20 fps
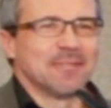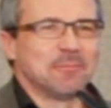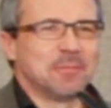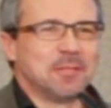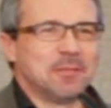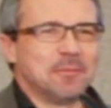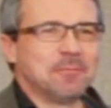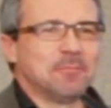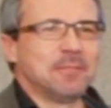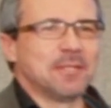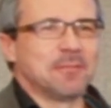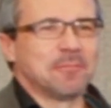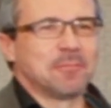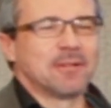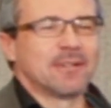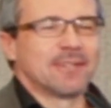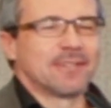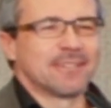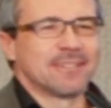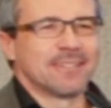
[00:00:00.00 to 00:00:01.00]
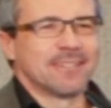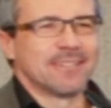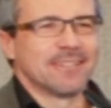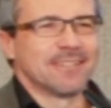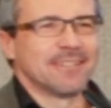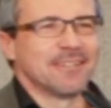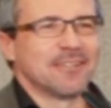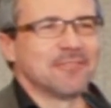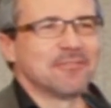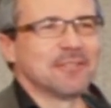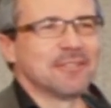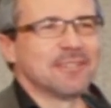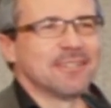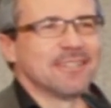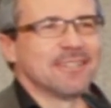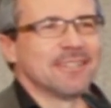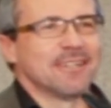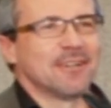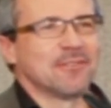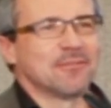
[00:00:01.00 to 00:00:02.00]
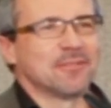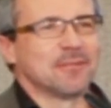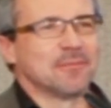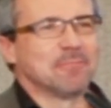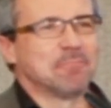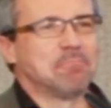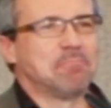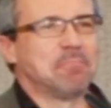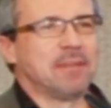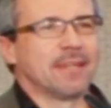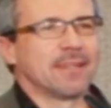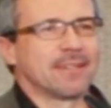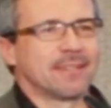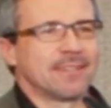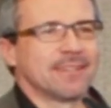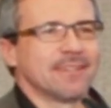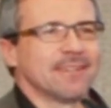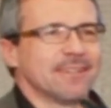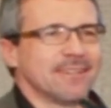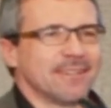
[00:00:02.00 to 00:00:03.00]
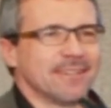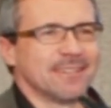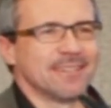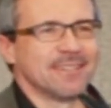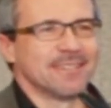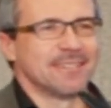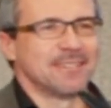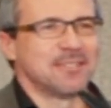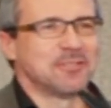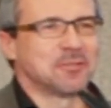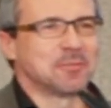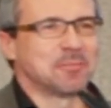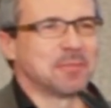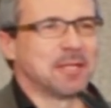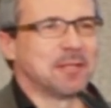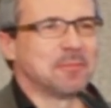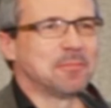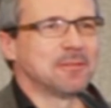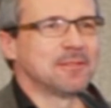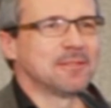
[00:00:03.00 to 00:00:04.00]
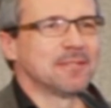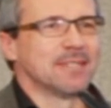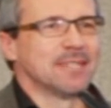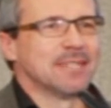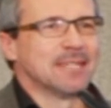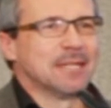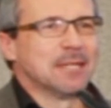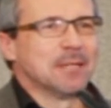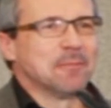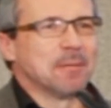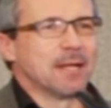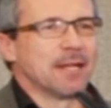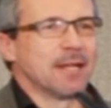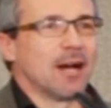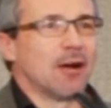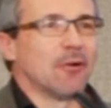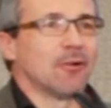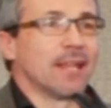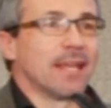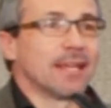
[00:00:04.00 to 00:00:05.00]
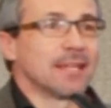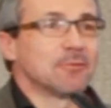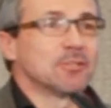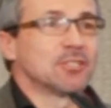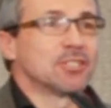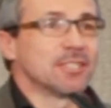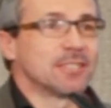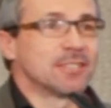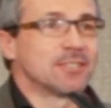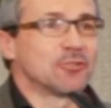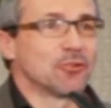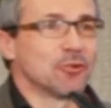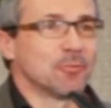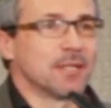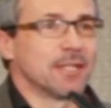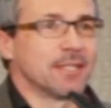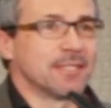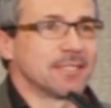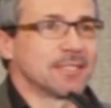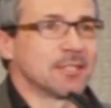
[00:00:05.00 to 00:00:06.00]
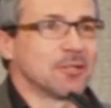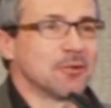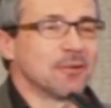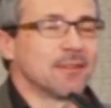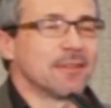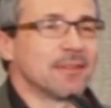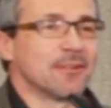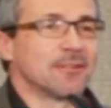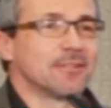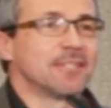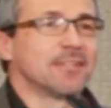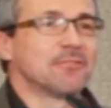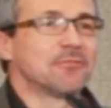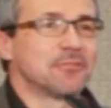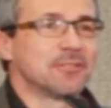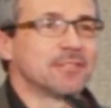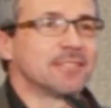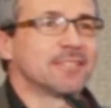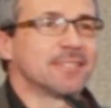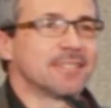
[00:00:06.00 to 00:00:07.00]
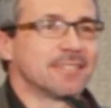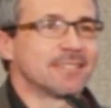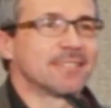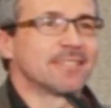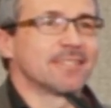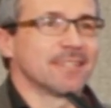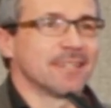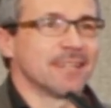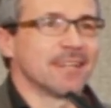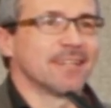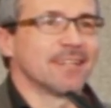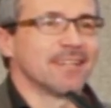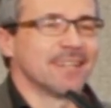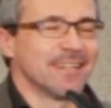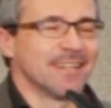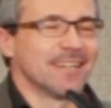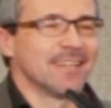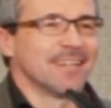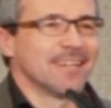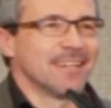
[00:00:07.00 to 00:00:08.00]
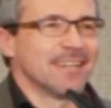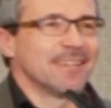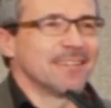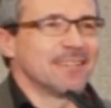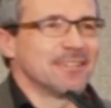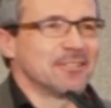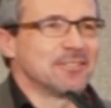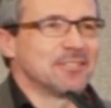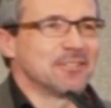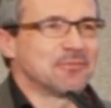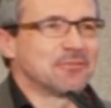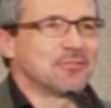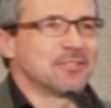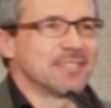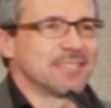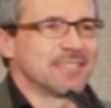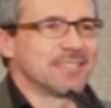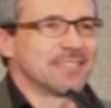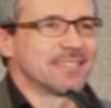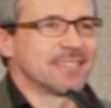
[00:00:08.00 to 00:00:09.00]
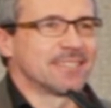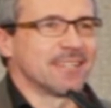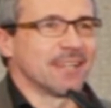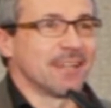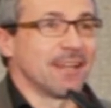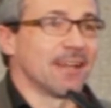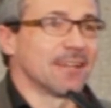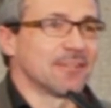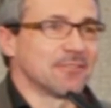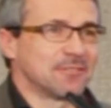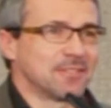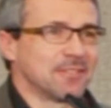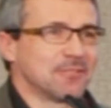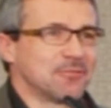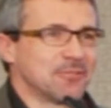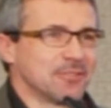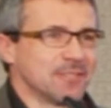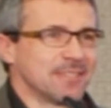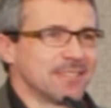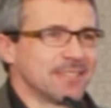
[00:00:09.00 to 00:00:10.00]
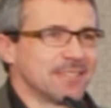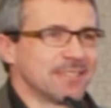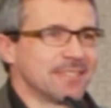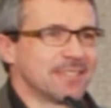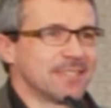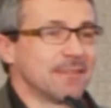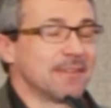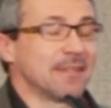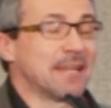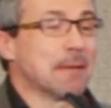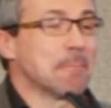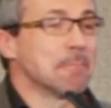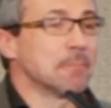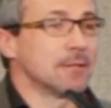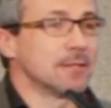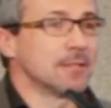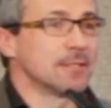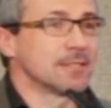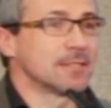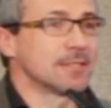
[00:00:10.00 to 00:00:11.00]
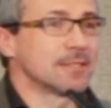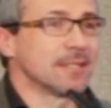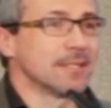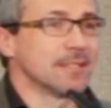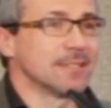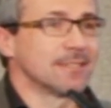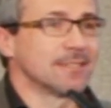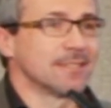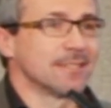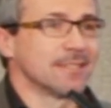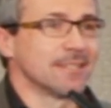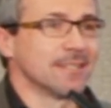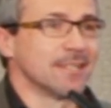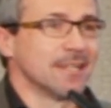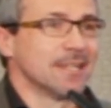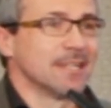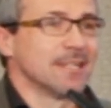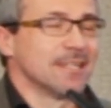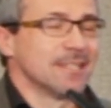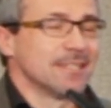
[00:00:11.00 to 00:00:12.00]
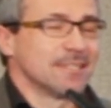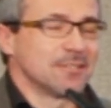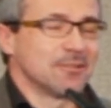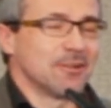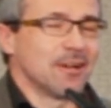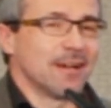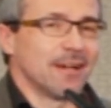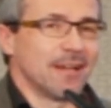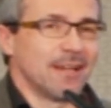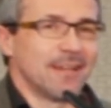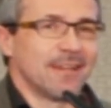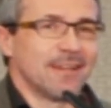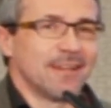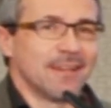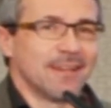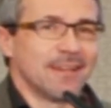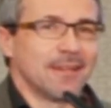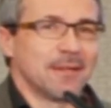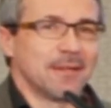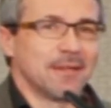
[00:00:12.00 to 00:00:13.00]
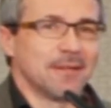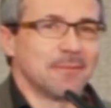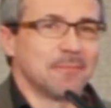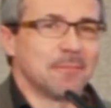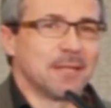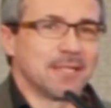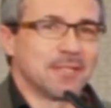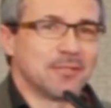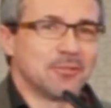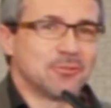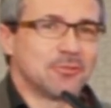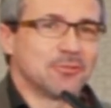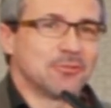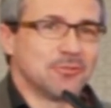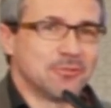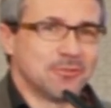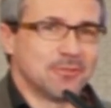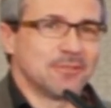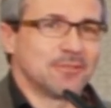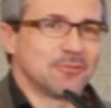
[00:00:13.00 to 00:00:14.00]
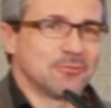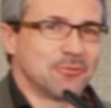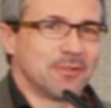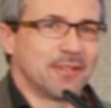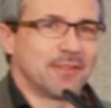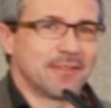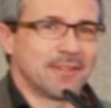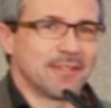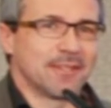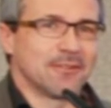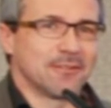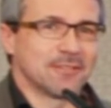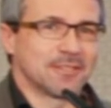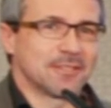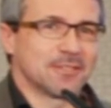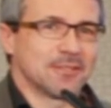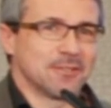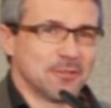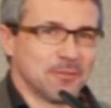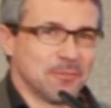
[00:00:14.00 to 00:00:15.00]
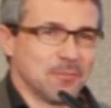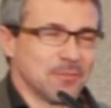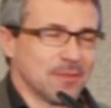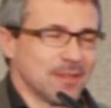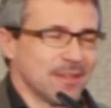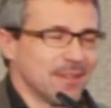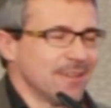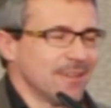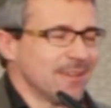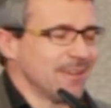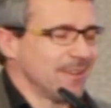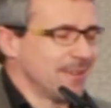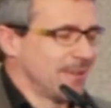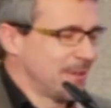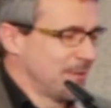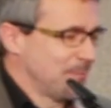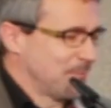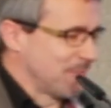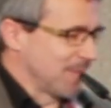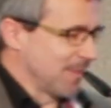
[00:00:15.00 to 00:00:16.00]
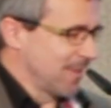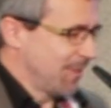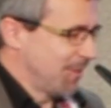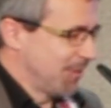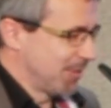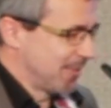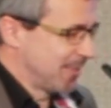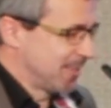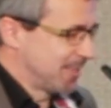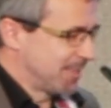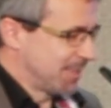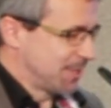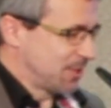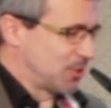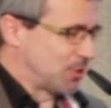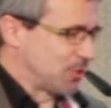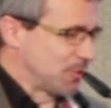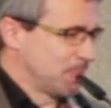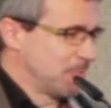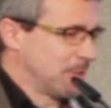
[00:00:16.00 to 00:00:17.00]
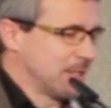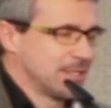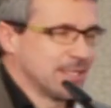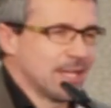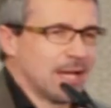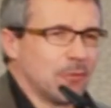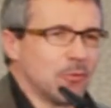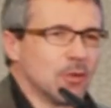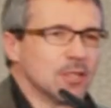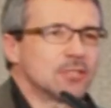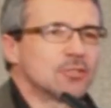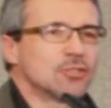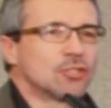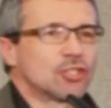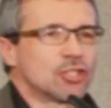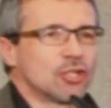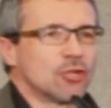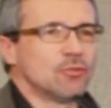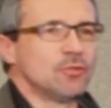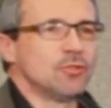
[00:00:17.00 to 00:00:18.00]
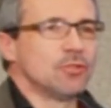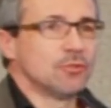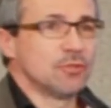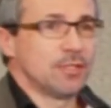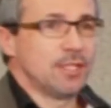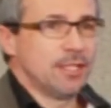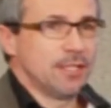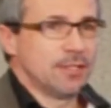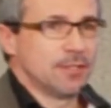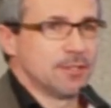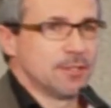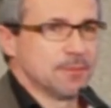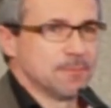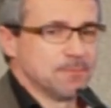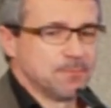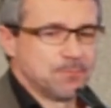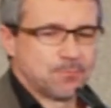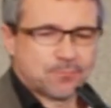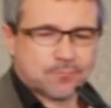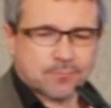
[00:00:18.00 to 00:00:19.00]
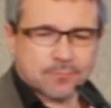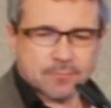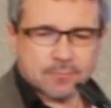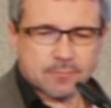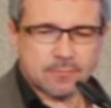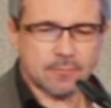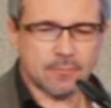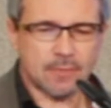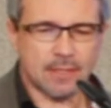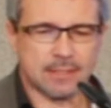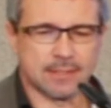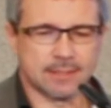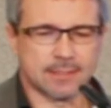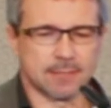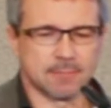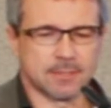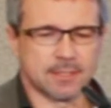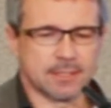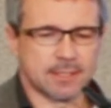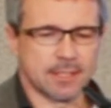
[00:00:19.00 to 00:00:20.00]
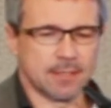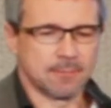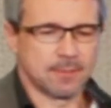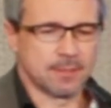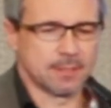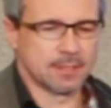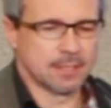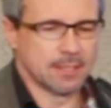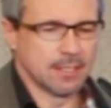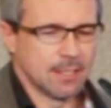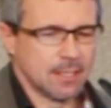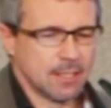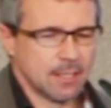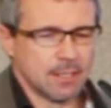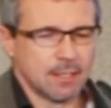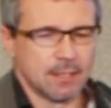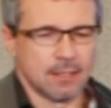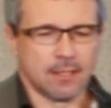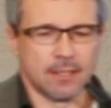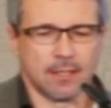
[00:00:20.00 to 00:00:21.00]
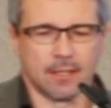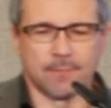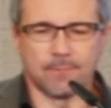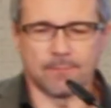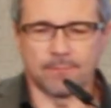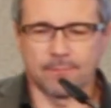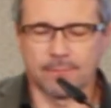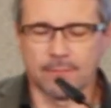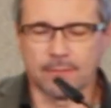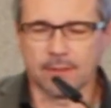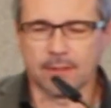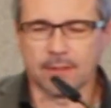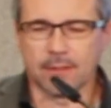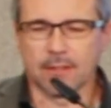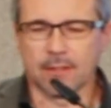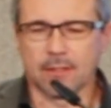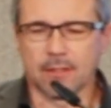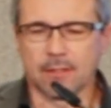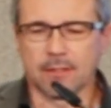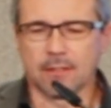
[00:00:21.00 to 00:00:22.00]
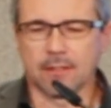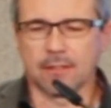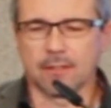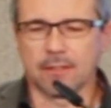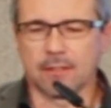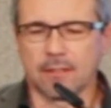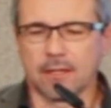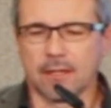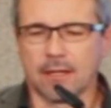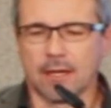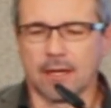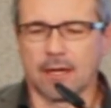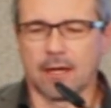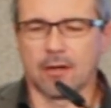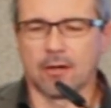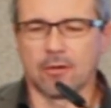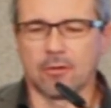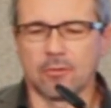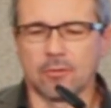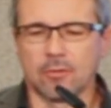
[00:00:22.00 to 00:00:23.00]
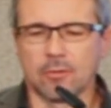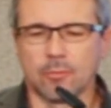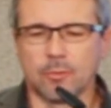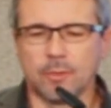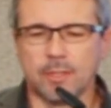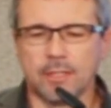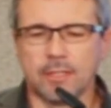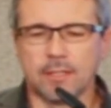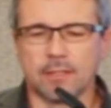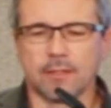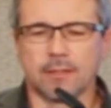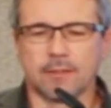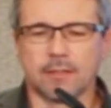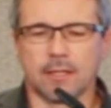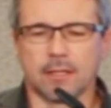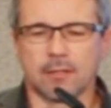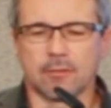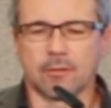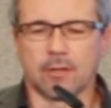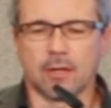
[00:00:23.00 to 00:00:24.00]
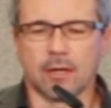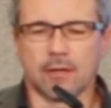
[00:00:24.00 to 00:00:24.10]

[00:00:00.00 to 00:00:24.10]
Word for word: be, being part of a of a big newspaper. But our language is German, and so there are differences there are differences, a lot of differences in the numbers, and uh, so I, I, beg you to to rethink also um, on this issue, but I want to show you here some examples uh, how we in our